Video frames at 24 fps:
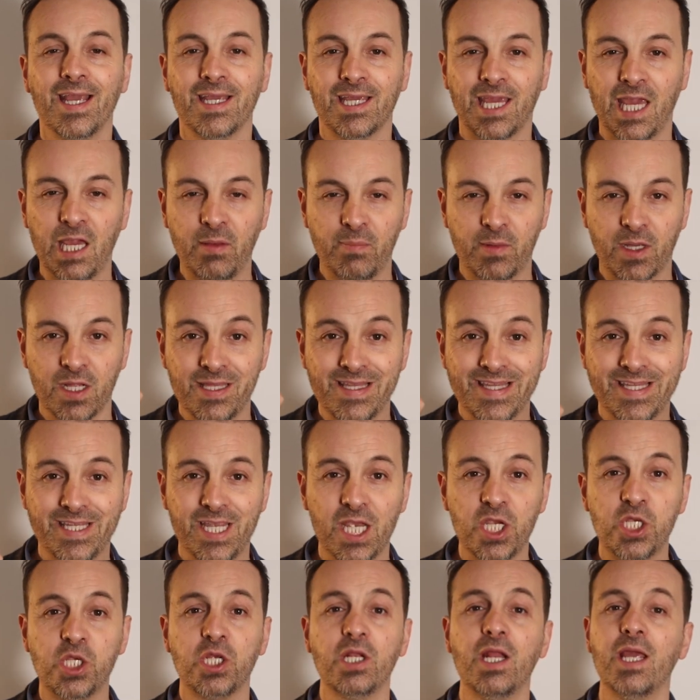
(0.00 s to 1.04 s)
Keep
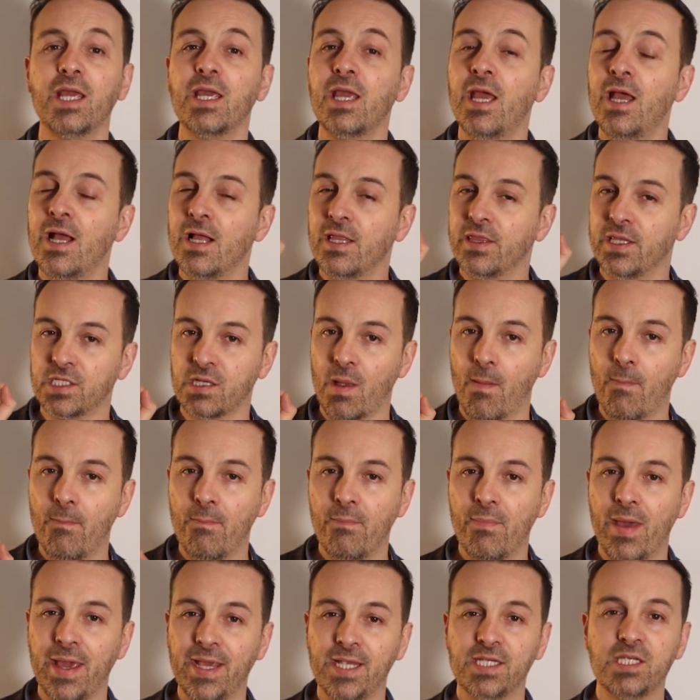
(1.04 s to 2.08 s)
conditioning this
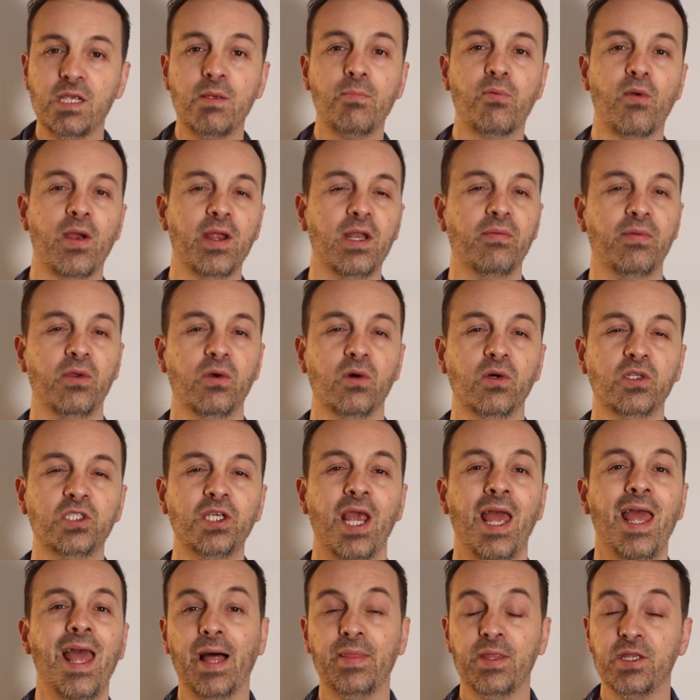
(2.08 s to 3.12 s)
amazing brain of
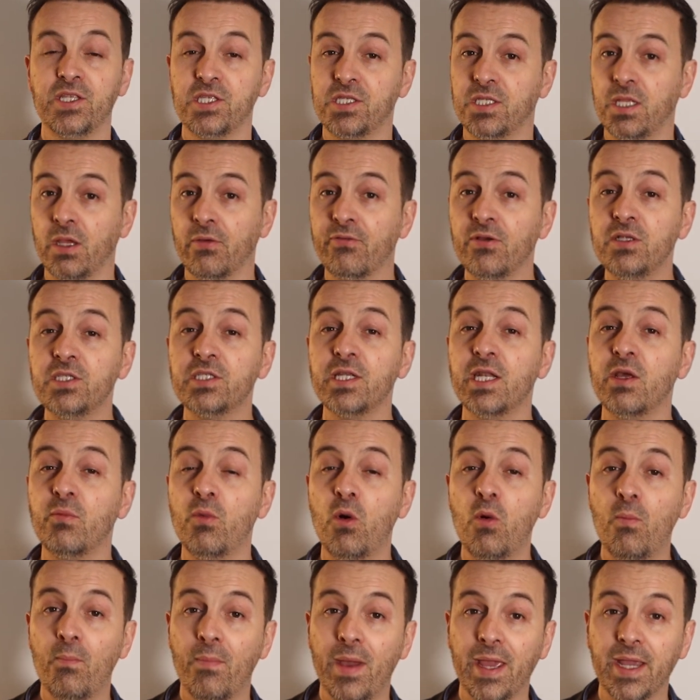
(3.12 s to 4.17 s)
yours, and the difference that it
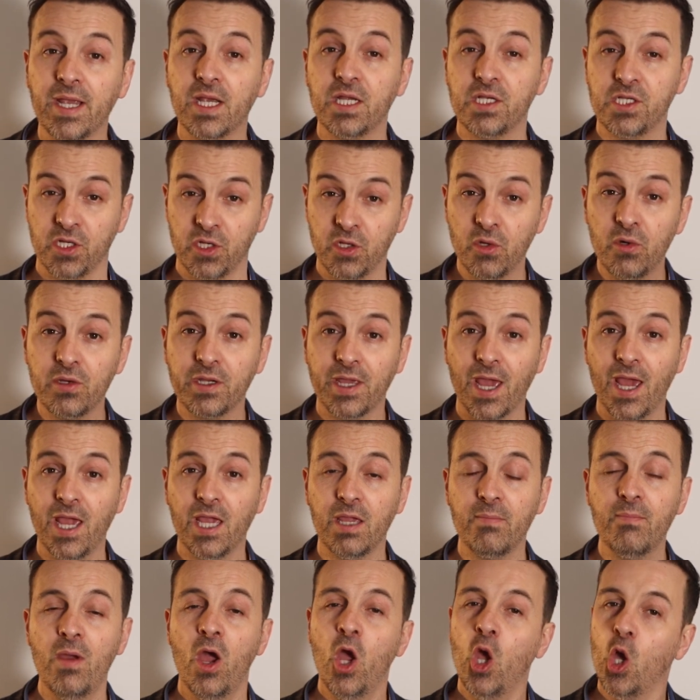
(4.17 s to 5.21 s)
will make to your
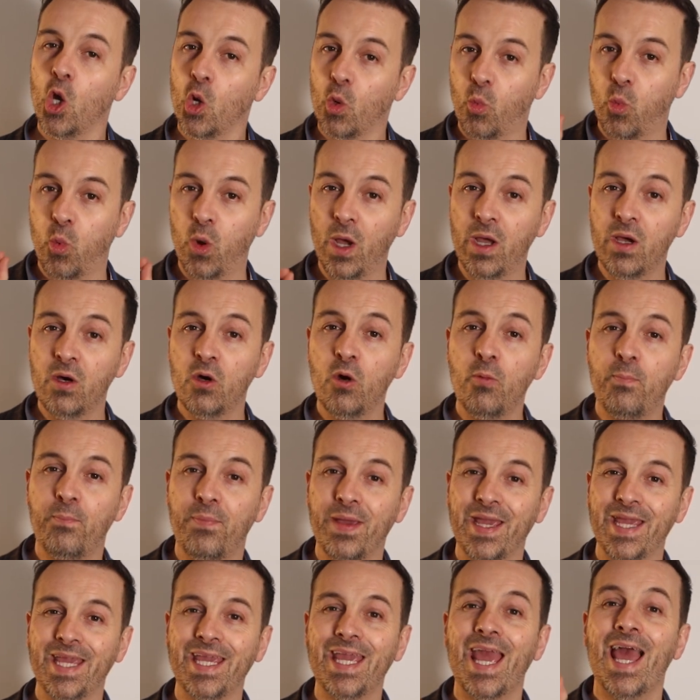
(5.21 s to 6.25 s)
game will
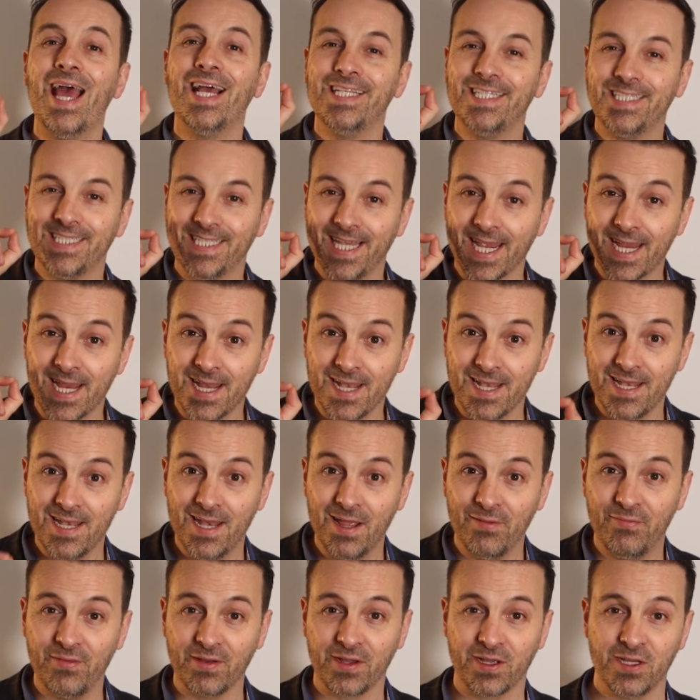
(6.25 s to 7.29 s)
be
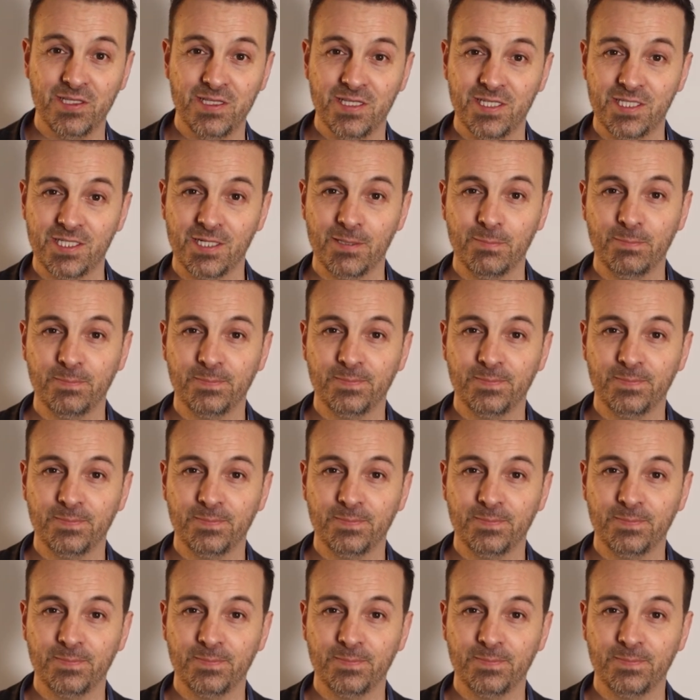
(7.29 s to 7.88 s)
significant.